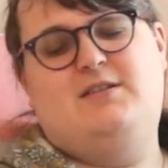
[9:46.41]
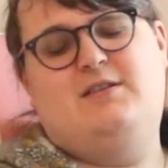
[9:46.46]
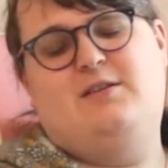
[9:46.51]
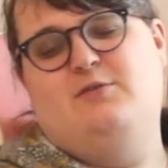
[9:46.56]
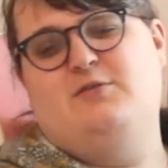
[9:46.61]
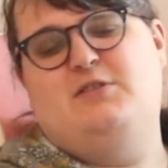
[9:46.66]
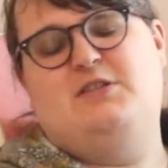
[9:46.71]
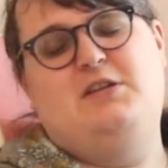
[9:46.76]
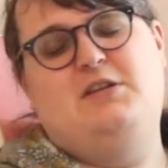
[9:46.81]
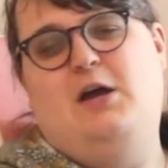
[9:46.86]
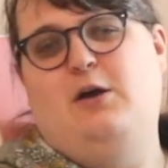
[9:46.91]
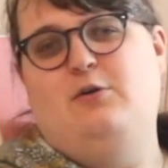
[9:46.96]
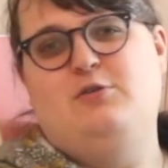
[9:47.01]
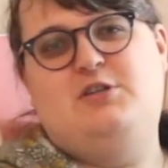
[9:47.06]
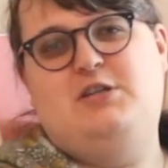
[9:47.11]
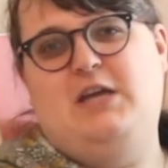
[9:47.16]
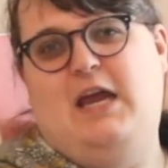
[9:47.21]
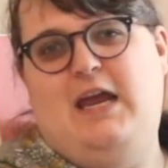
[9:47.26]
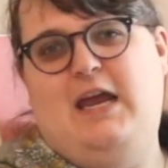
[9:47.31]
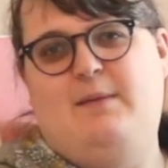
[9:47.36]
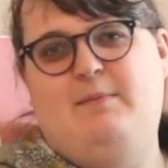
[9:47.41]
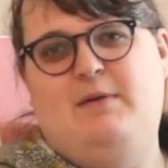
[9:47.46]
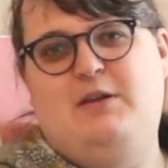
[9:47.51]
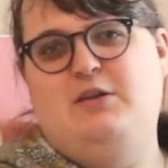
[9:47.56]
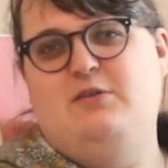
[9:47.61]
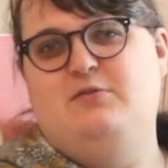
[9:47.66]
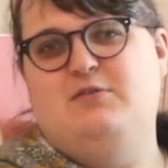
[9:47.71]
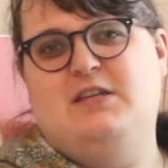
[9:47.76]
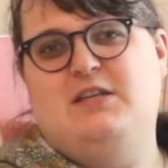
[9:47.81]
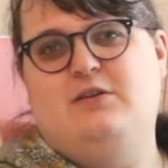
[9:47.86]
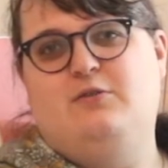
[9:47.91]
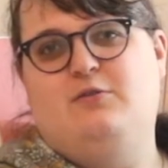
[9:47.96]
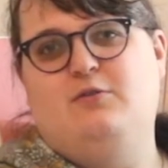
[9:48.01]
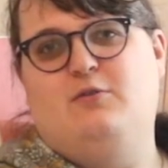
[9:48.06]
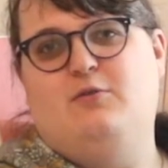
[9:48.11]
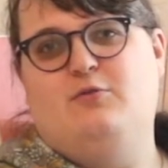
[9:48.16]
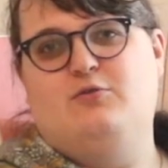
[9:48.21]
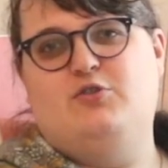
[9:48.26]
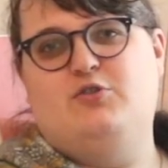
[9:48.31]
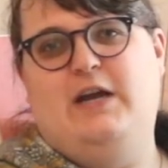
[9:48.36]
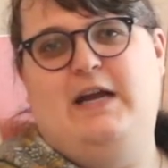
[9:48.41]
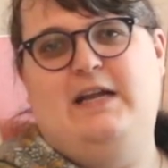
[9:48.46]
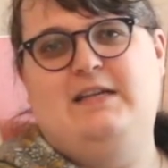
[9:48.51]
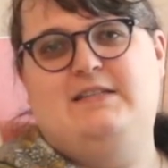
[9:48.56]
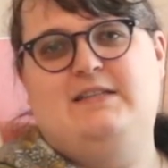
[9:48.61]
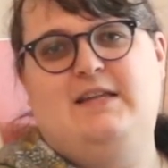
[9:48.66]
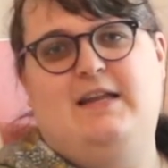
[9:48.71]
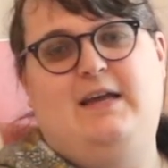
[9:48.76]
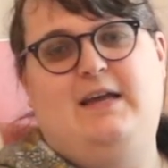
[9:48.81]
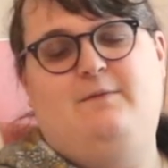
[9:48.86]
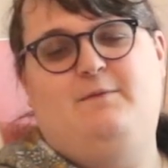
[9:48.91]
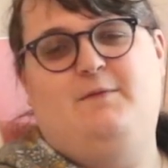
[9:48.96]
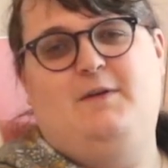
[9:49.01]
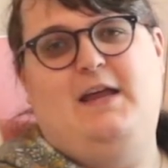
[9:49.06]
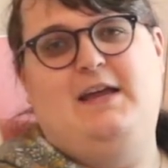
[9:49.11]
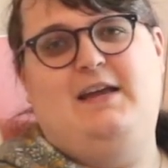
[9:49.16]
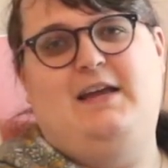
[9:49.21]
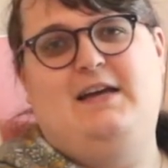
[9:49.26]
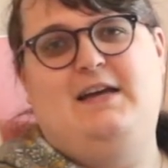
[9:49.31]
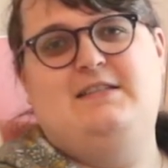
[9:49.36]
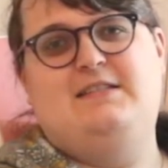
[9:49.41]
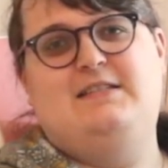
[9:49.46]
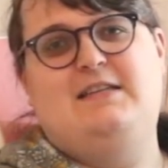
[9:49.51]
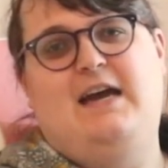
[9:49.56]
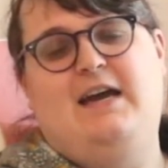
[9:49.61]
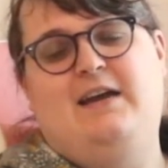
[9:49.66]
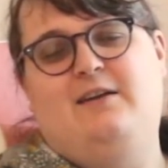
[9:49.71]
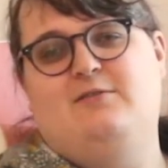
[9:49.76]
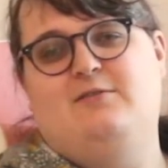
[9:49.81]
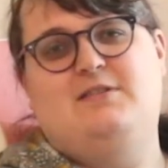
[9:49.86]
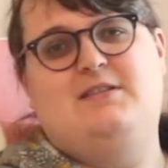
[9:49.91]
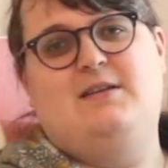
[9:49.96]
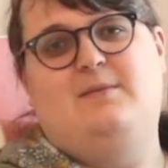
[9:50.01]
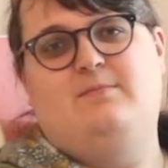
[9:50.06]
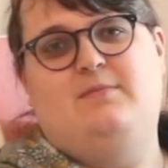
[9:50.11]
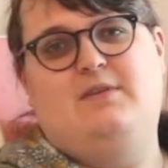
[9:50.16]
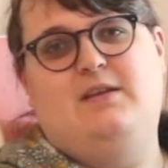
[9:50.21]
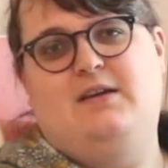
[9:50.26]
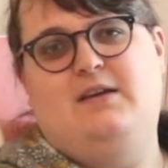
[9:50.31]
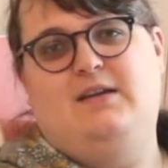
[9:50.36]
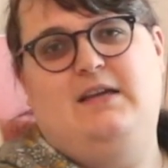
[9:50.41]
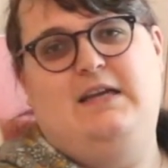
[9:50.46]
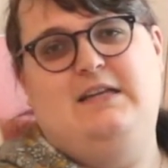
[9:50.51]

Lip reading: there's no shame in using Google Translate for like a sign or something.